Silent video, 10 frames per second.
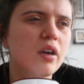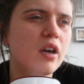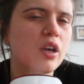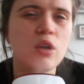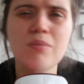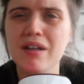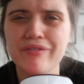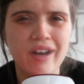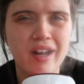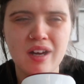
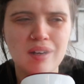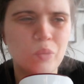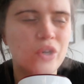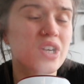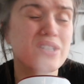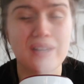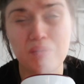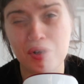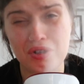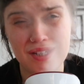humidifier, which actually I
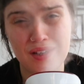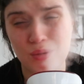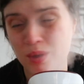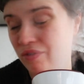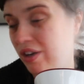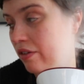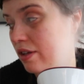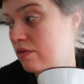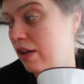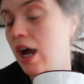want a dehumidifier in
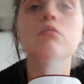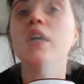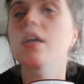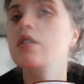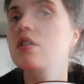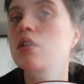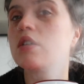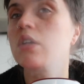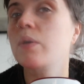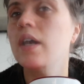this flat, I guess this could
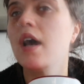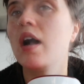do it.